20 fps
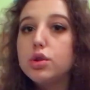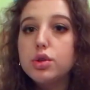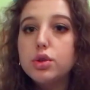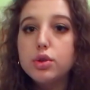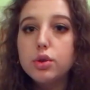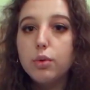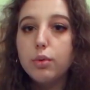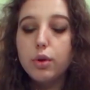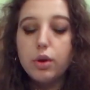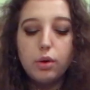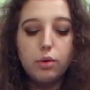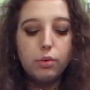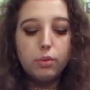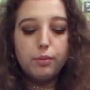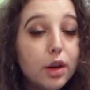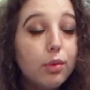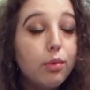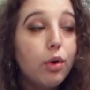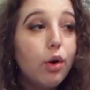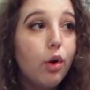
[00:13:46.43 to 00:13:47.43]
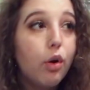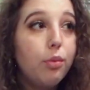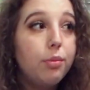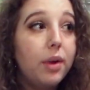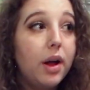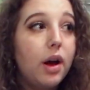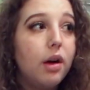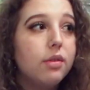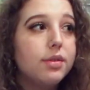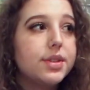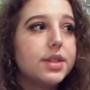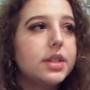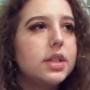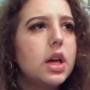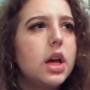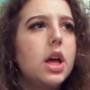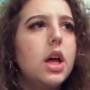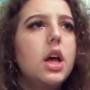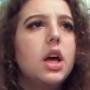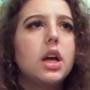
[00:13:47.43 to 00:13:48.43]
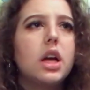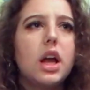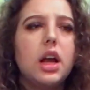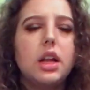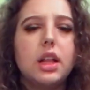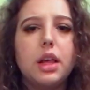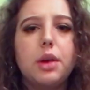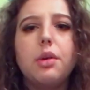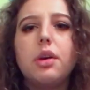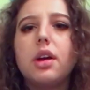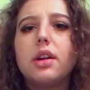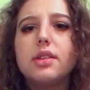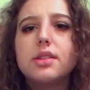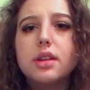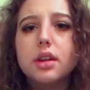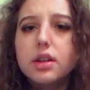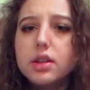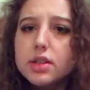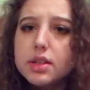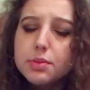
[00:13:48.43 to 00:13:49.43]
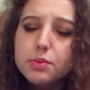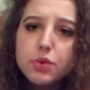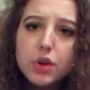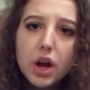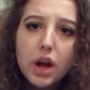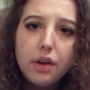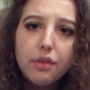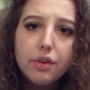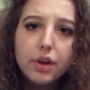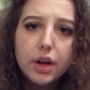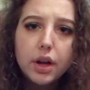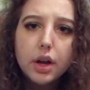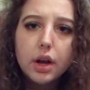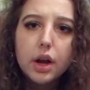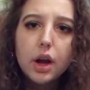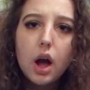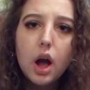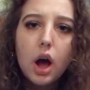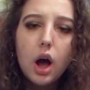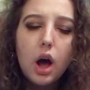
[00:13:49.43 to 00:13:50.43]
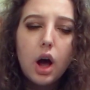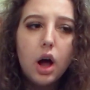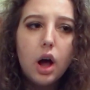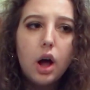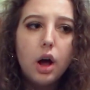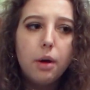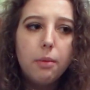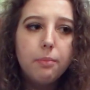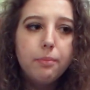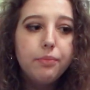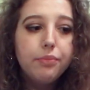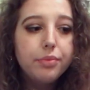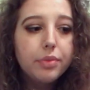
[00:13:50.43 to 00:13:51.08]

So cute. we're home now. It's kind of late. You guys stuck in some traffic. Um,